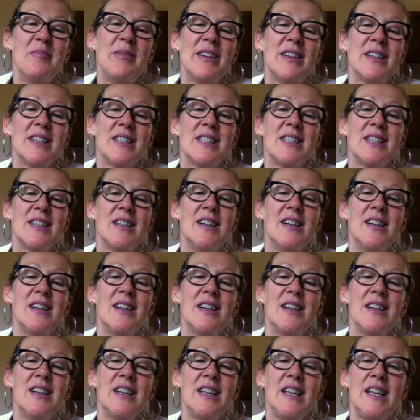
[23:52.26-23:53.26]
But
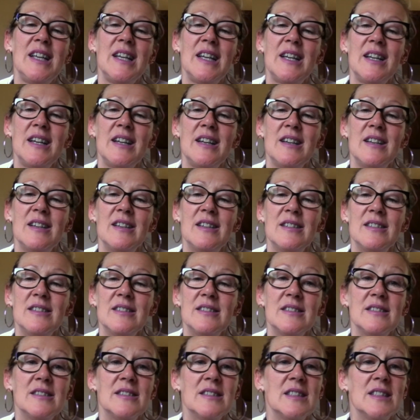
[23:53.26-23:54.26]
yeah,
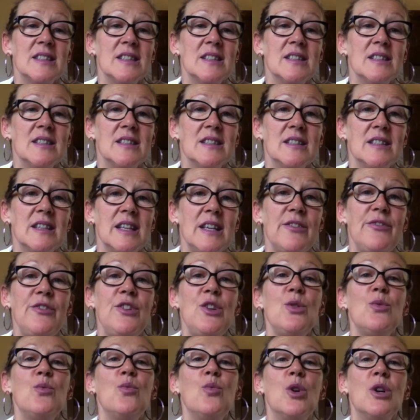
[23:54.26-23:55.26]

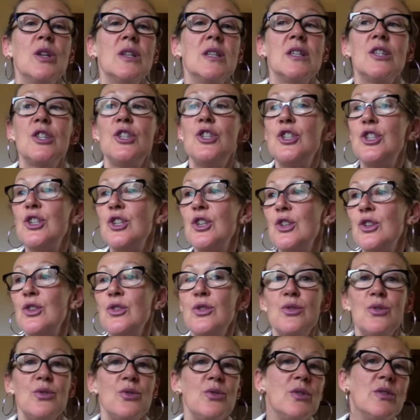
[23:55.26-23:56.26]
if you want
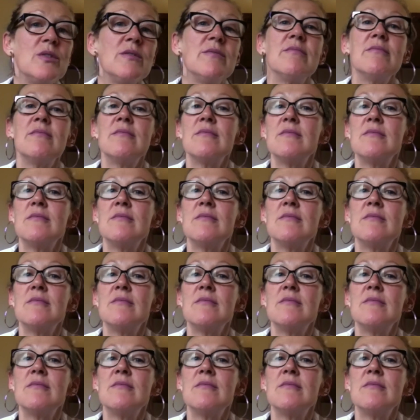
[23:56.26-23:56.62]
to